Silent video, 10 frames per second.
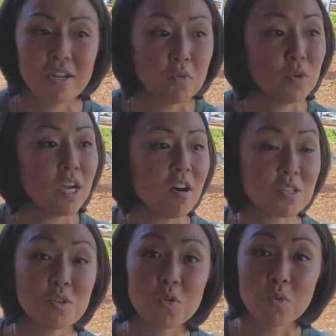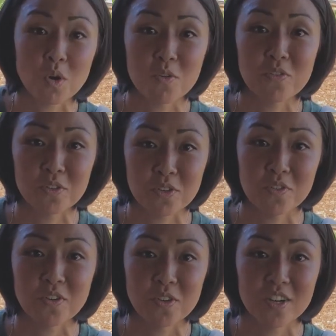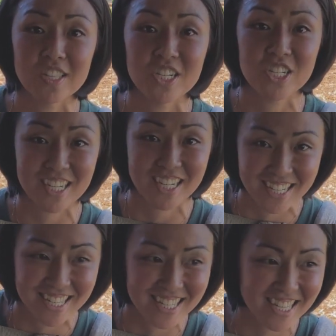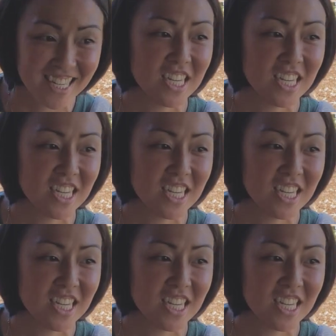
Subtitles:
We also grow food for the chickens.